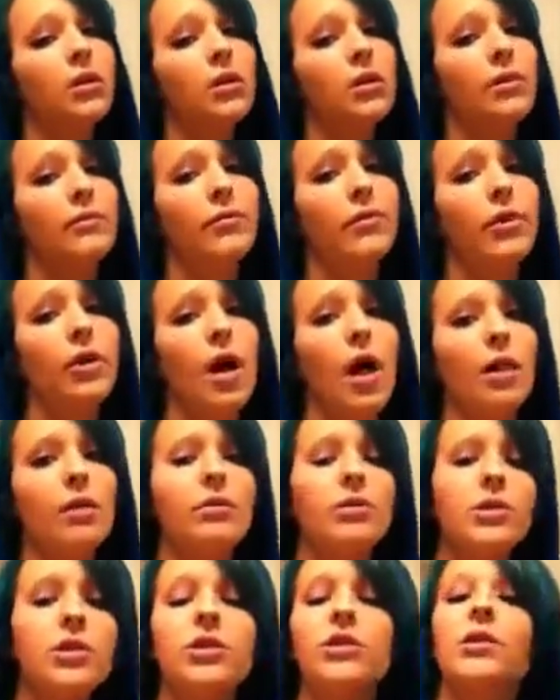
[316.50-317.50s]
for $1
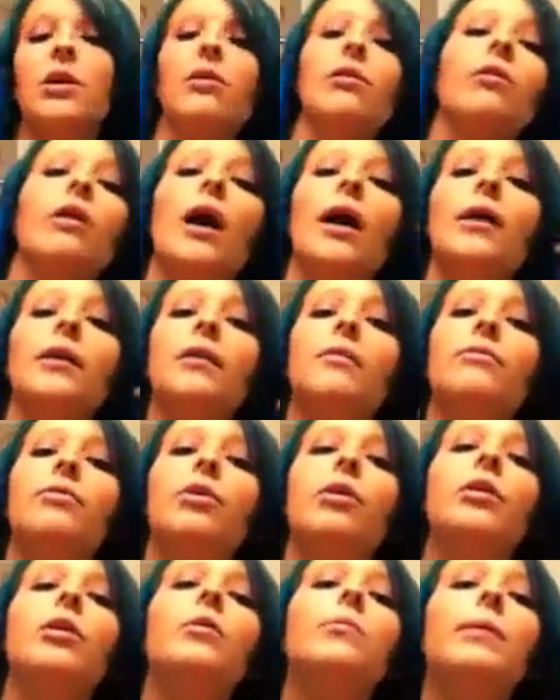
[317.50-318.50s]
and just soak your head in it for
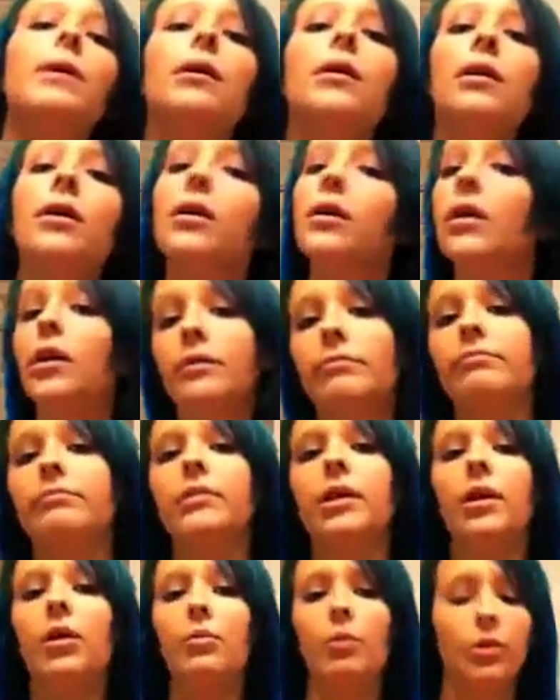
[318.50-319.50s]
a little bit, and
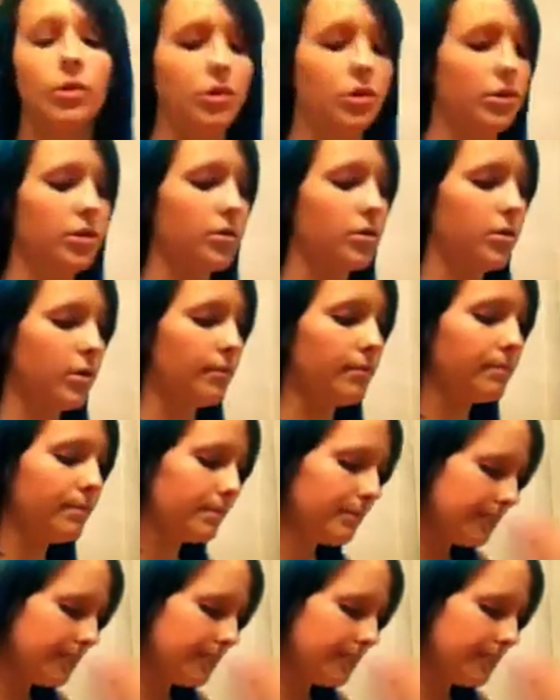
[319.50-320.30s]
it'll work just as good.